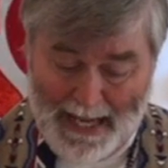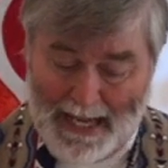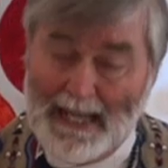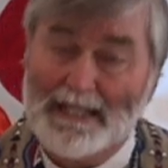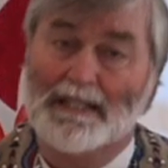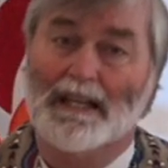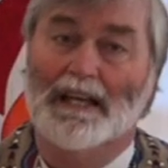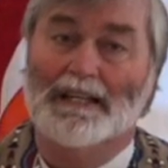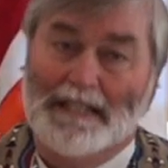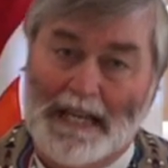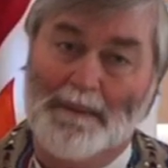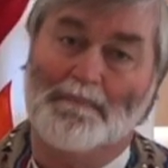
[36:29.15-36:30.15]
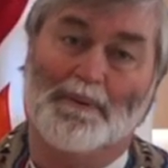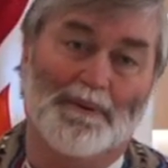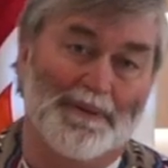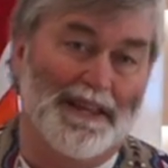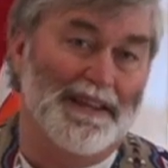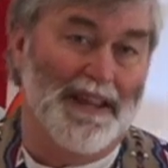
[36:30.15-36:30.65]
It's deeper
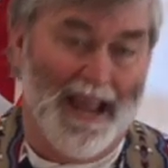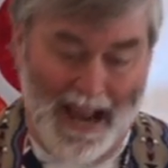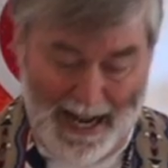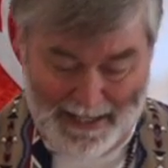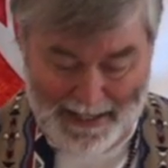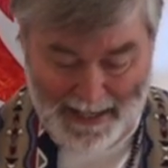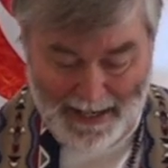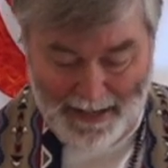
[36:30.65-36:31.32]
than that.